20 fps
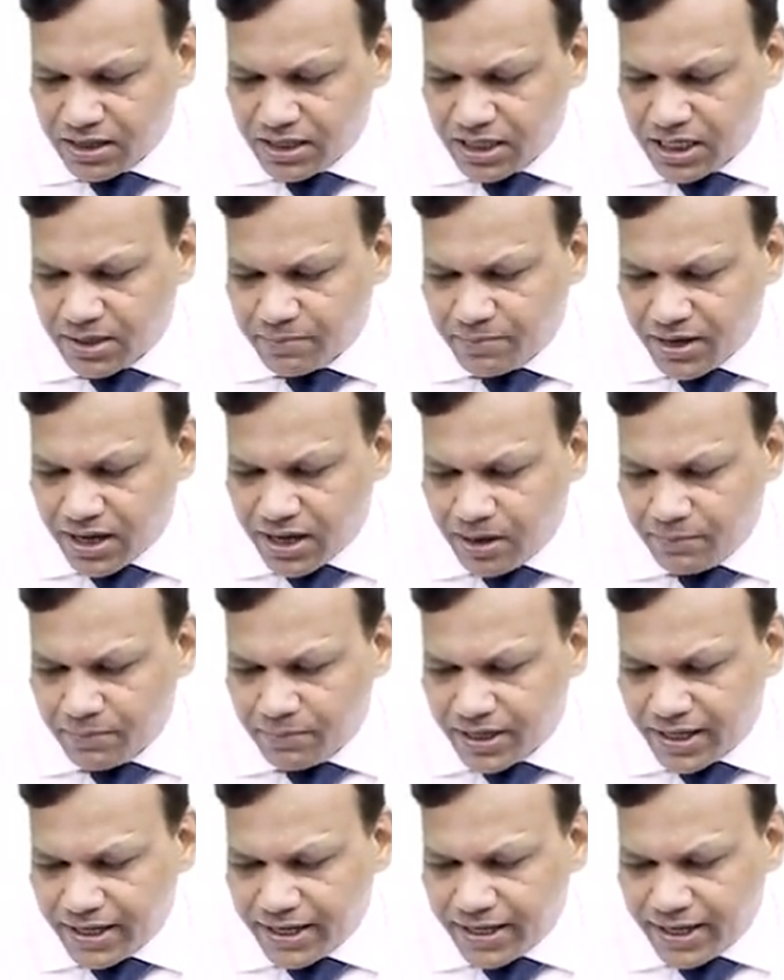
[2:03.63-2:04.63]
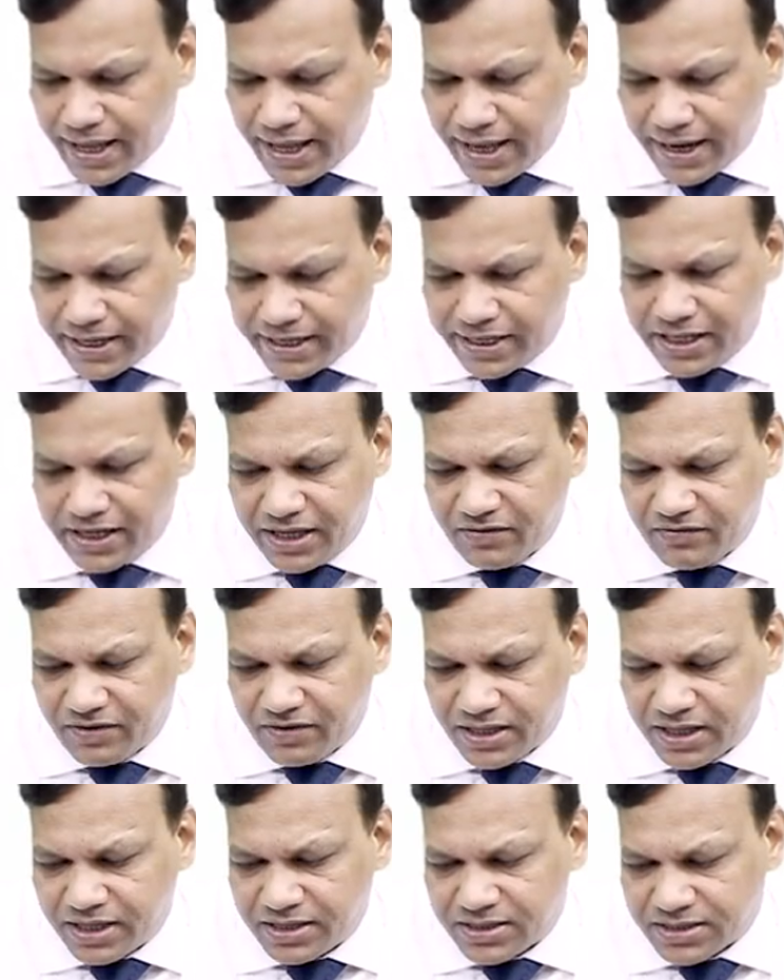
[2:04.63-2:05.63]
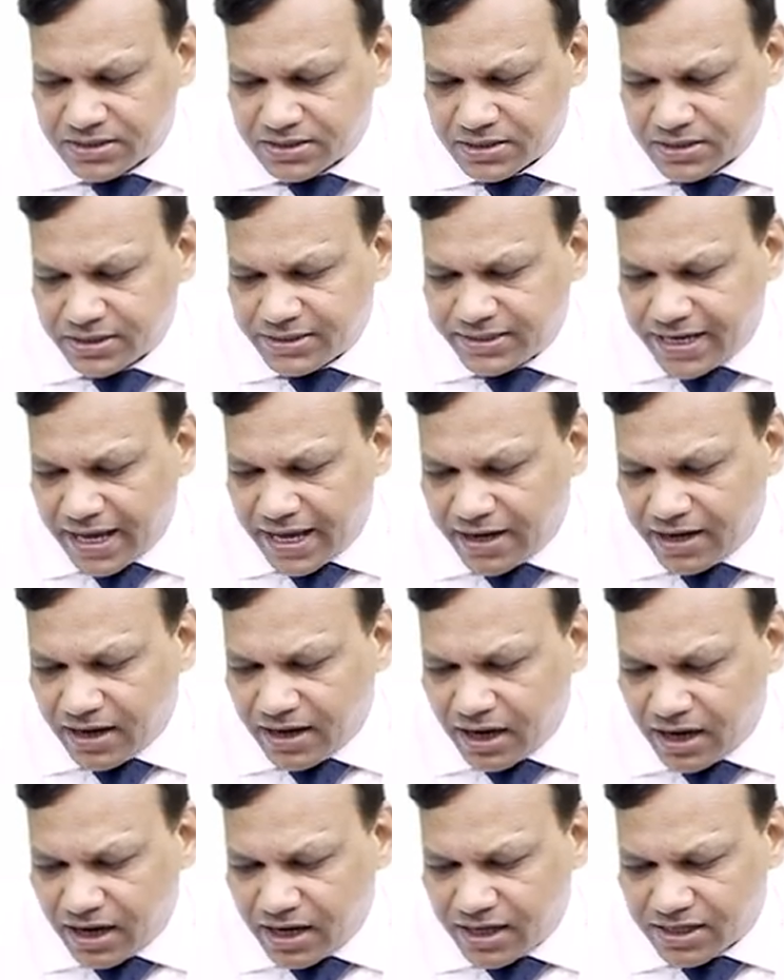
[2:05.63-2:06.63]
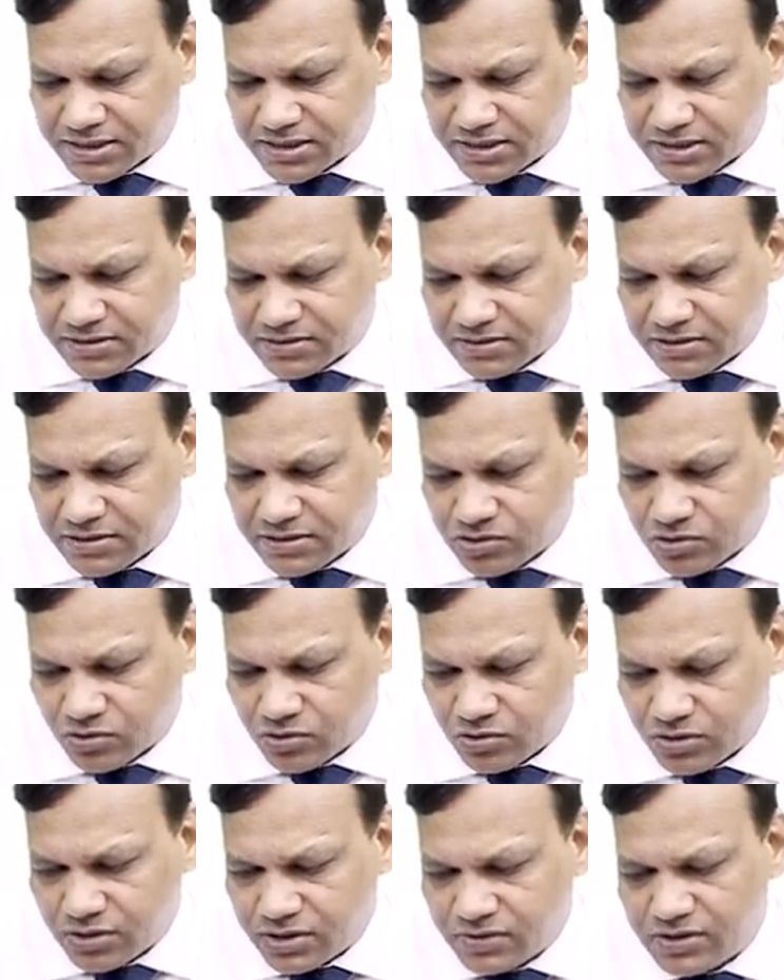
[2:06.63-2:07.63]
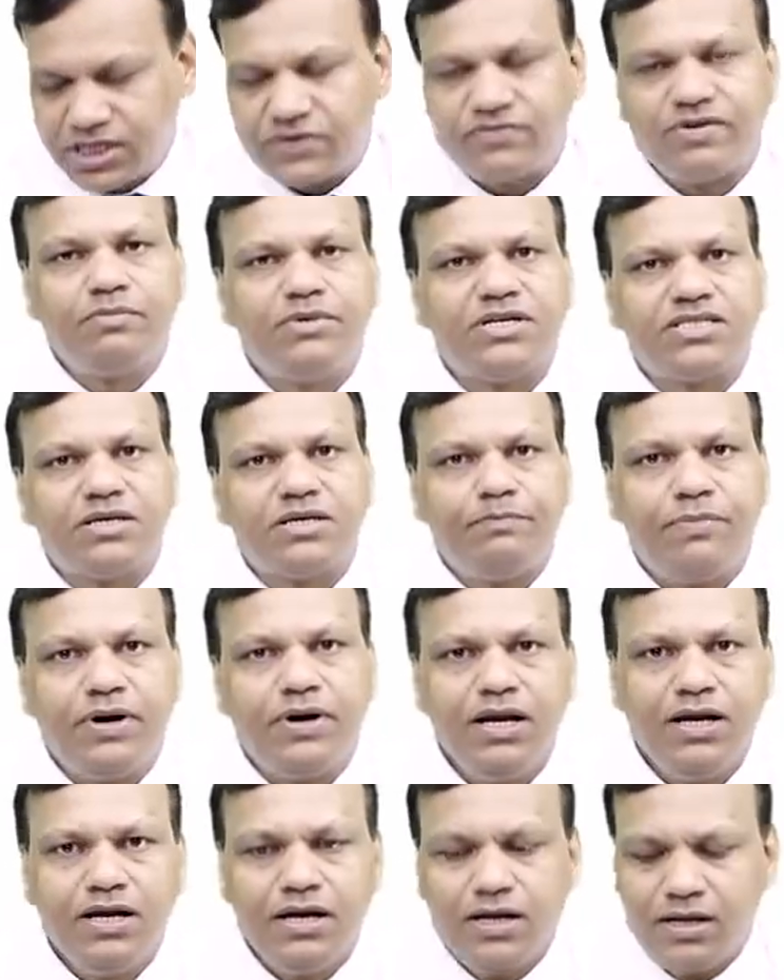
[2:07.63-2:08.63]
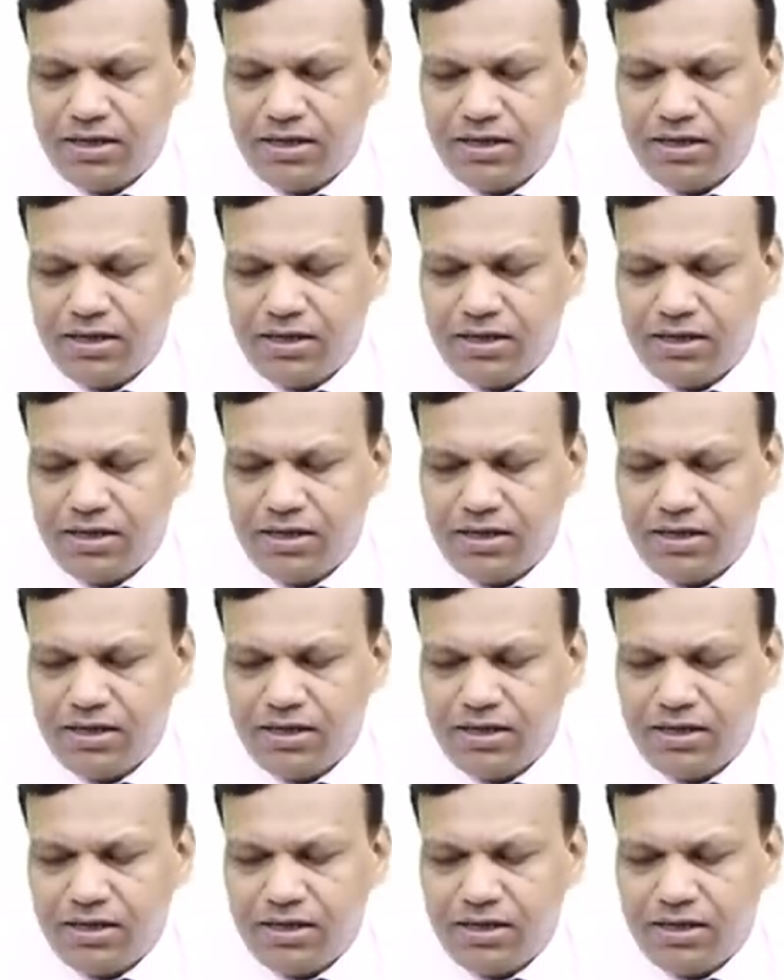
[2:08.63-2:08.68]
it become inactive in 10 hours. So it will be simple.